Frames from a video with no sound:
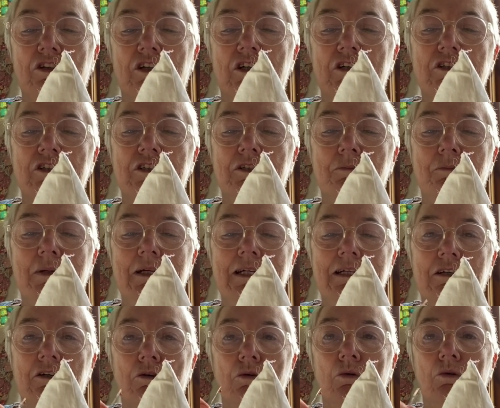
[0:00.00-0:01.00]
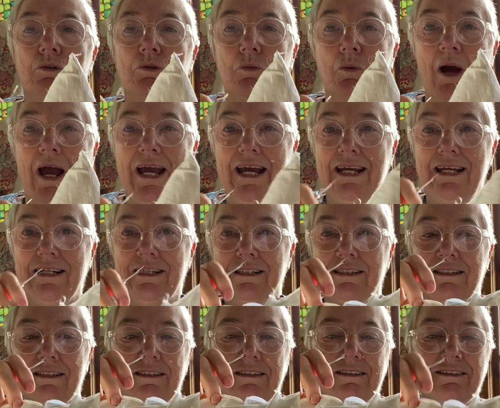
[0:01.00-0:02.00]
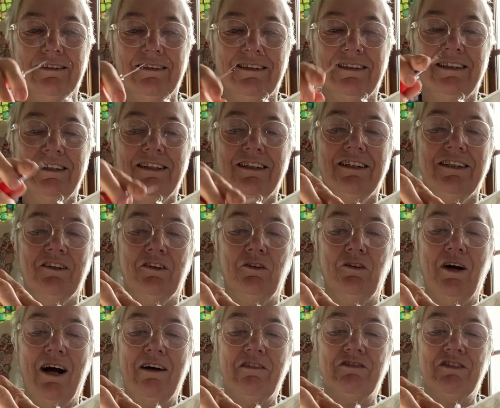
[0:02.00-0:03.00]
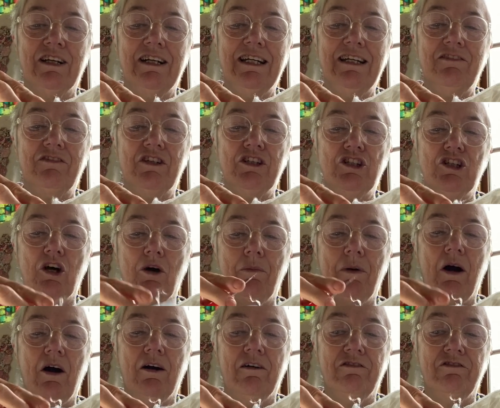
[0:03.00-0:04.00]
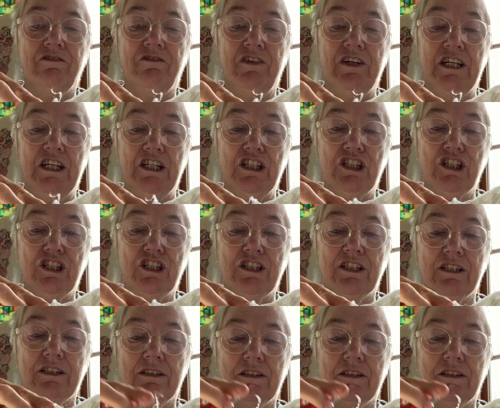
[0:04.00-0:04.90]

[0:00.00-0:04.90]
going to be called away or have to leave the job half finished.